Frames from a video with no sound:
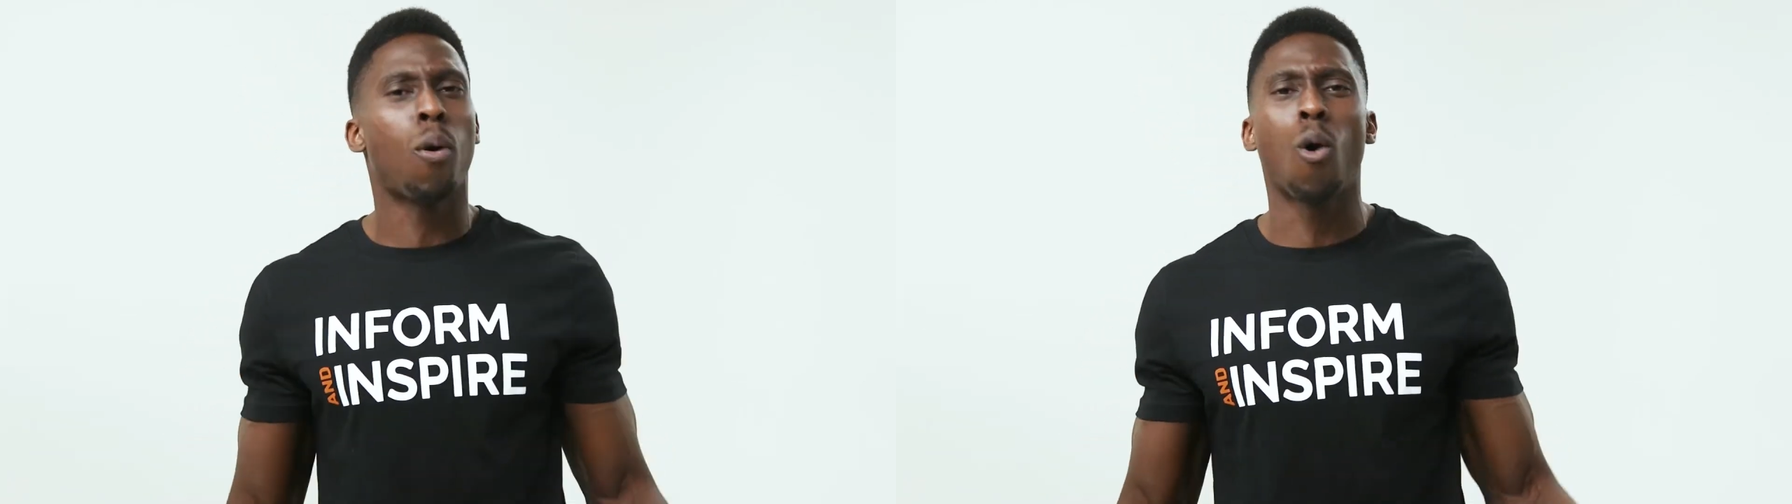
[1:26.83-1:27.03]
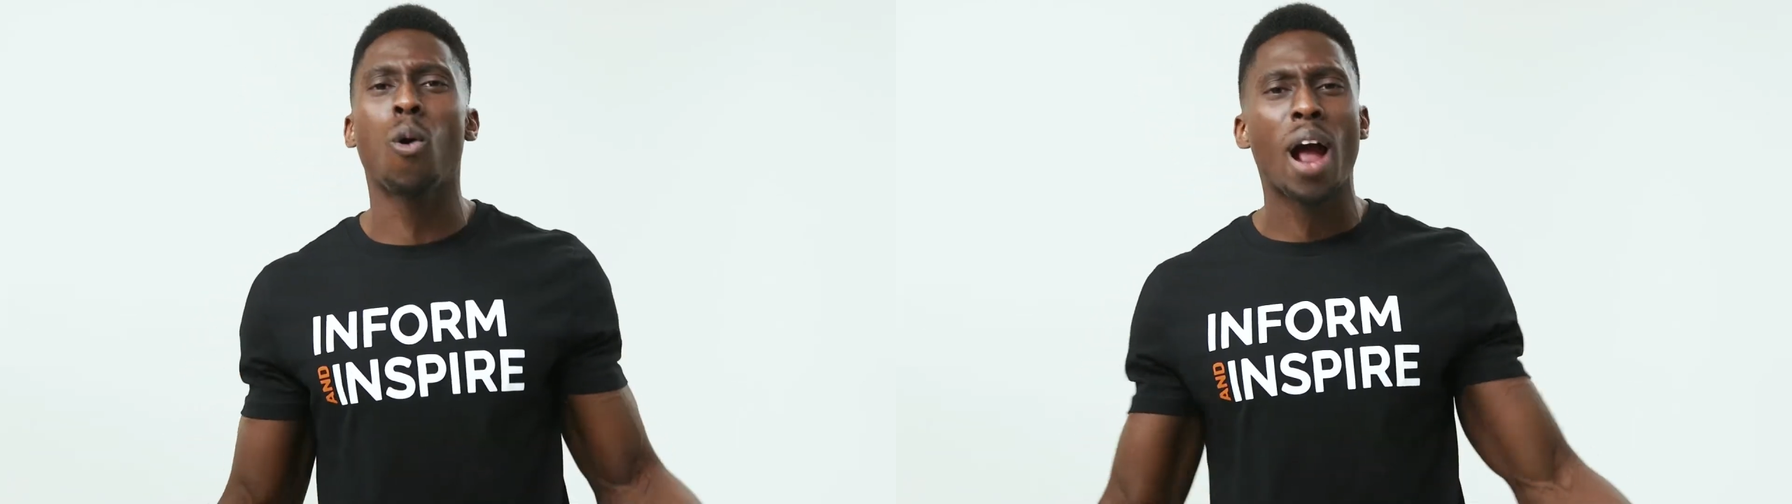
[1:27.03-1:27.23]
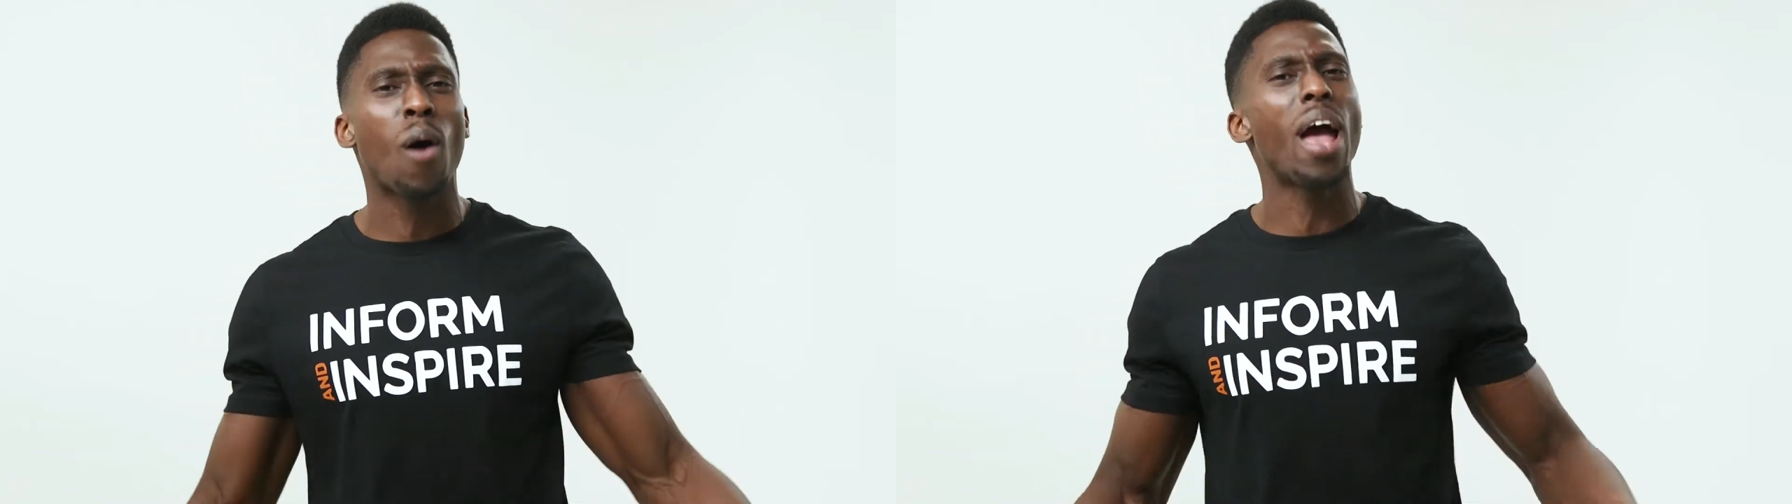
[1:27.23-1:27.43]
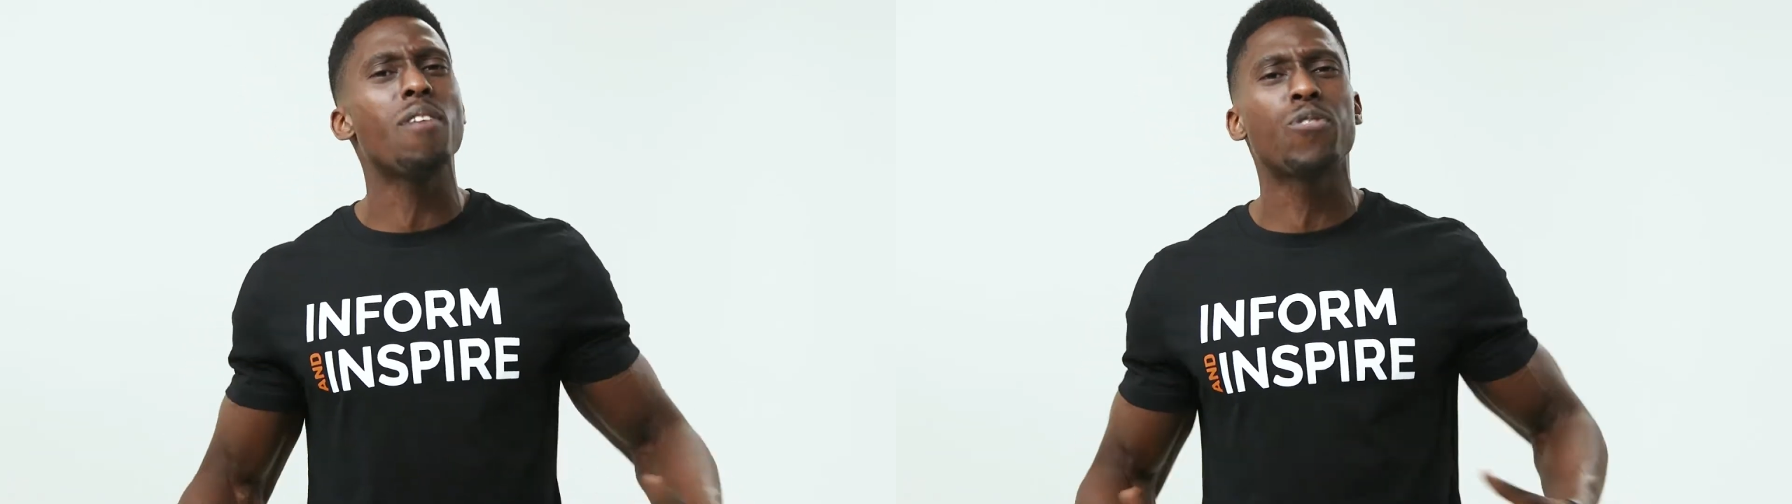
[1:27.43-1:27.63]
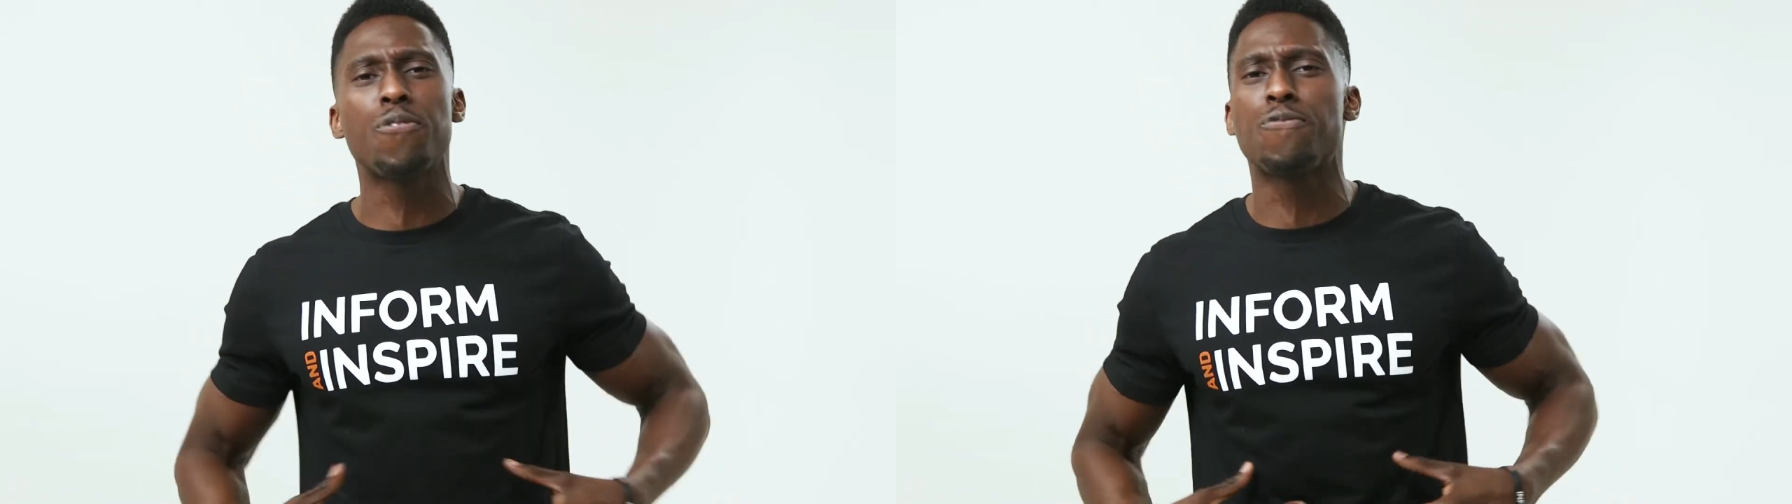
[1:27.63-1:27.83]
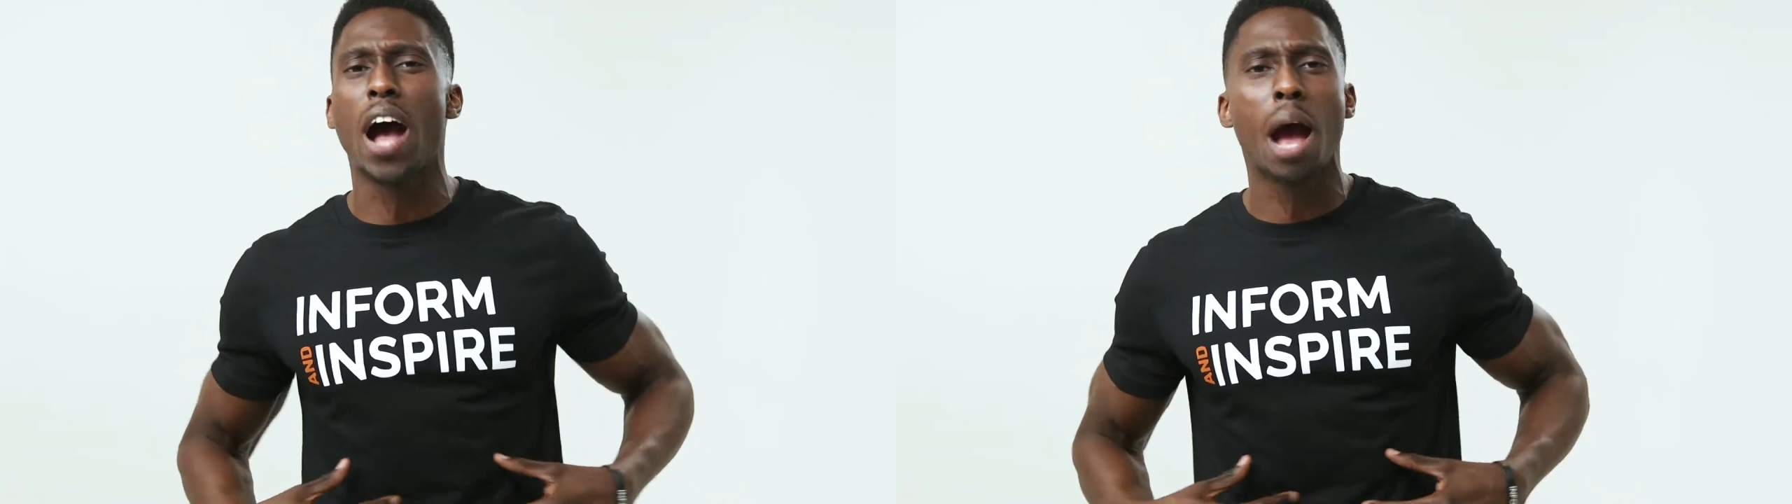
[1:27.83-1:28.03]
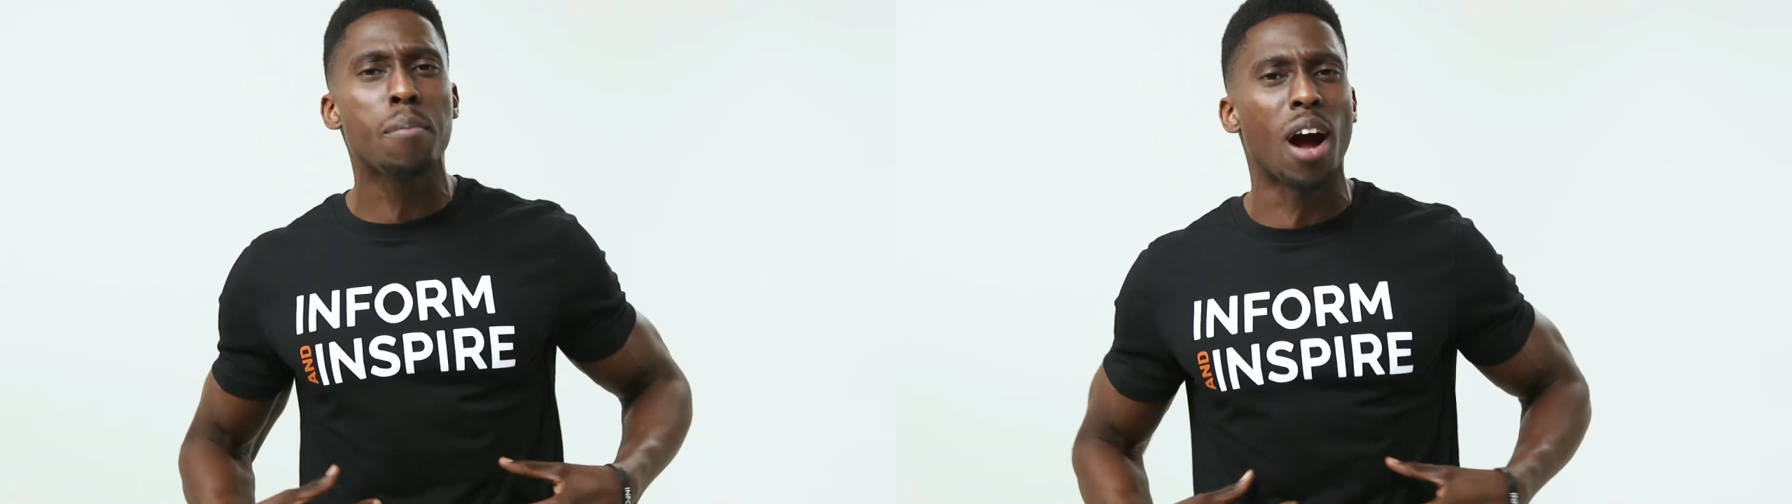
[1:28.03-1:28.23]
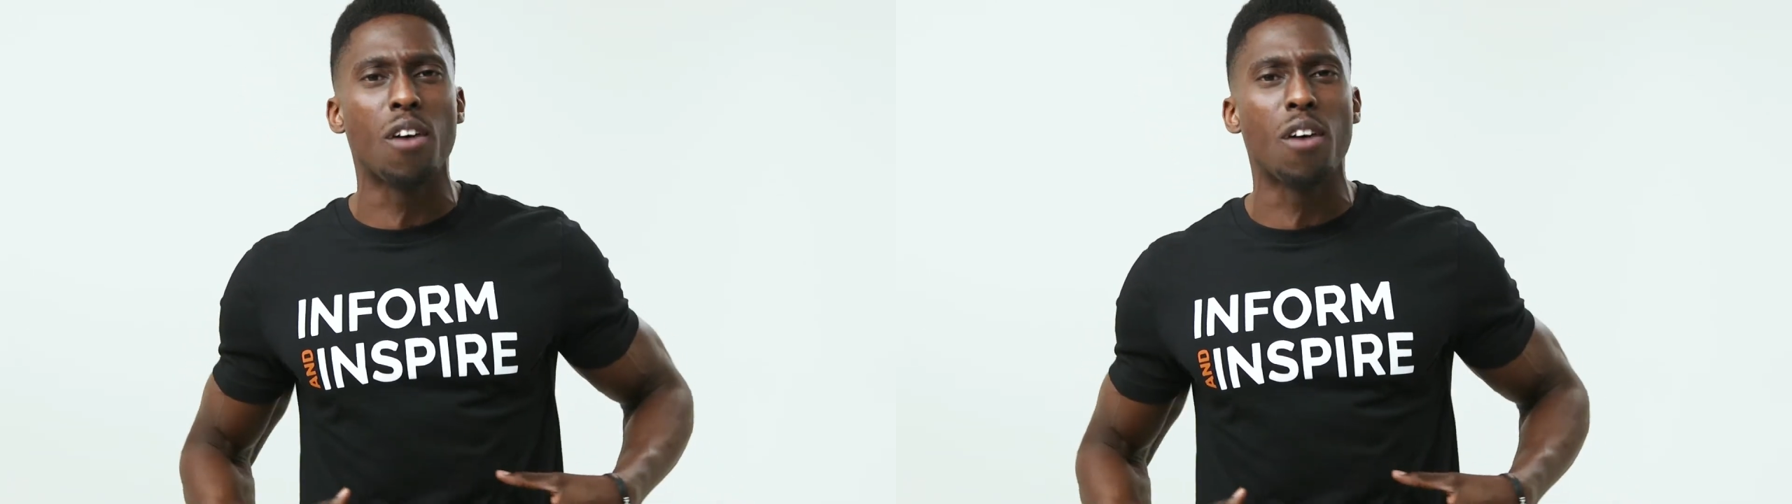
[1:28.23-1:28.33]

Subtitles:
pour out every fiber